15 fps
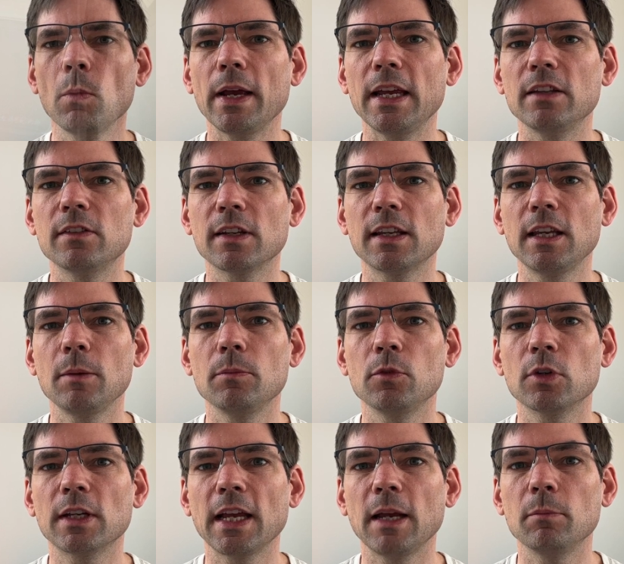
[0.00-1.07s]
way to keep
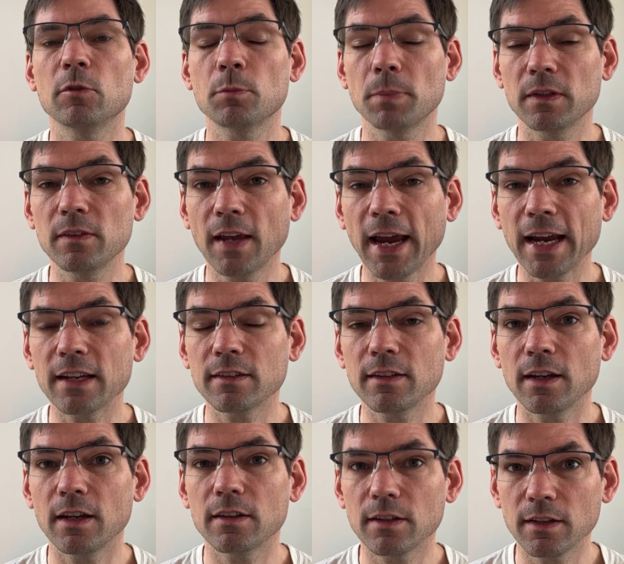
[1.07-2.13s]
your games
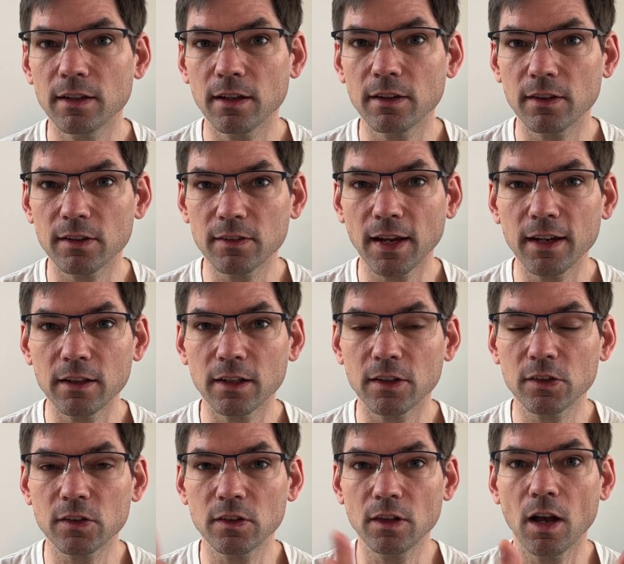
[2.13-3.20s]
protected and tightly
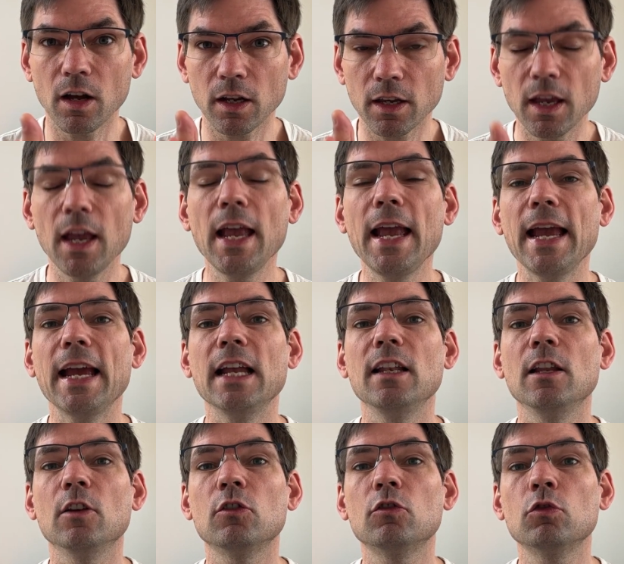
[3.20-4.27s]
snug
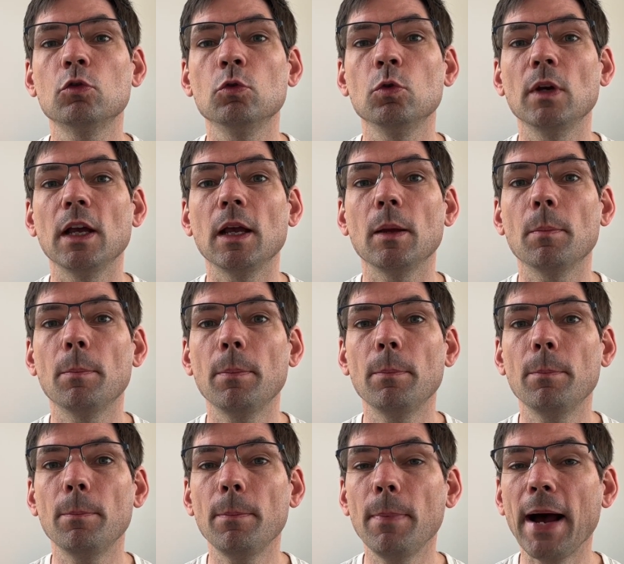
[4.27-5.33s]
into a
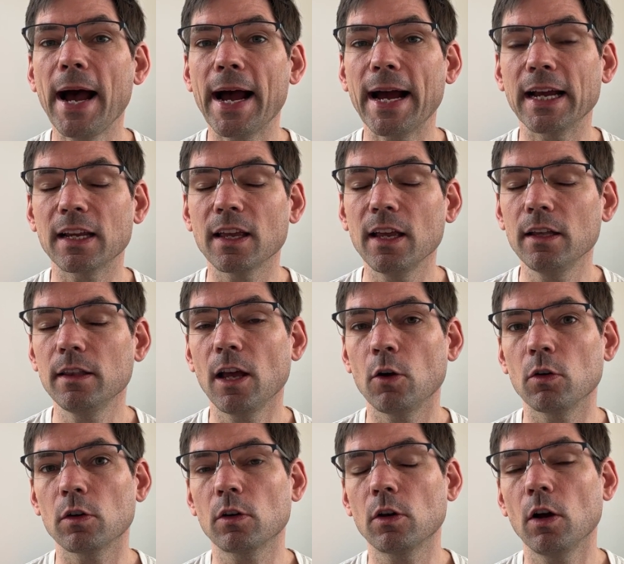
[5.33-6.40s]
bag.
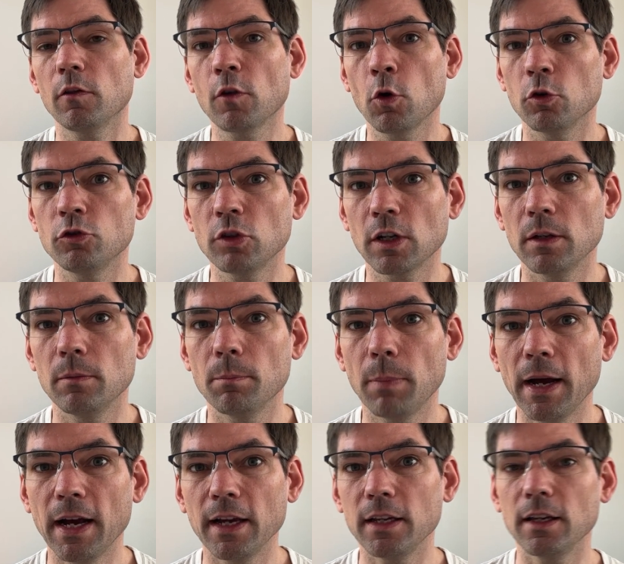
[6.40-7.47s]
Now, of course, you can
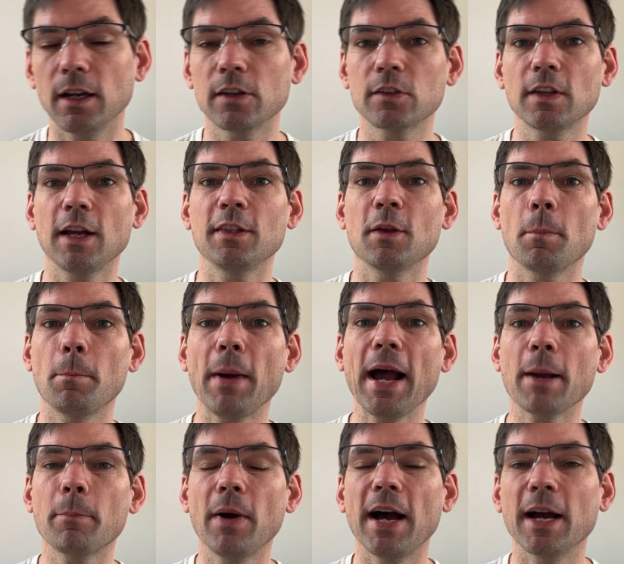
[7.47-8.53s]
buy a standard
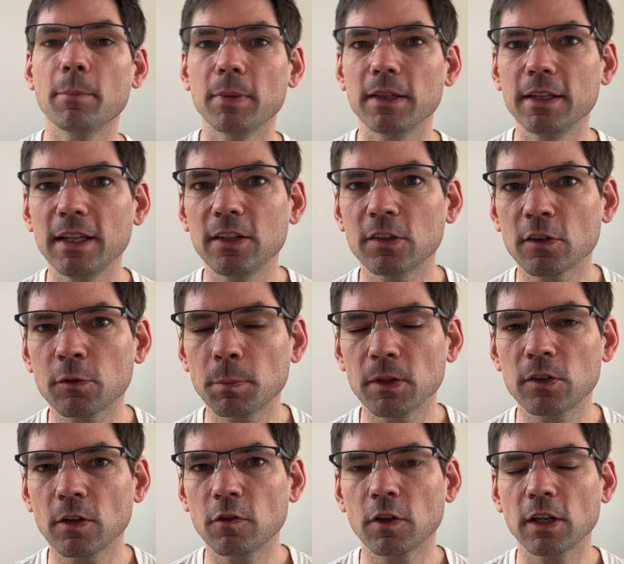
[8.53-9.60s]
backpack, but these are
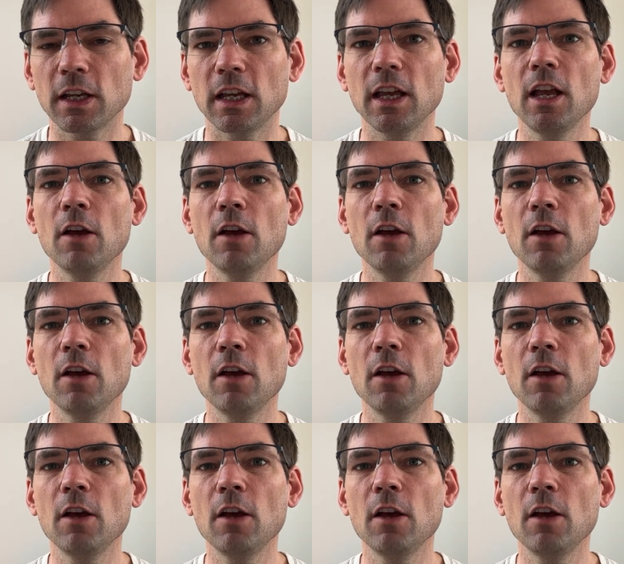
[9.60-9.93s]
specifically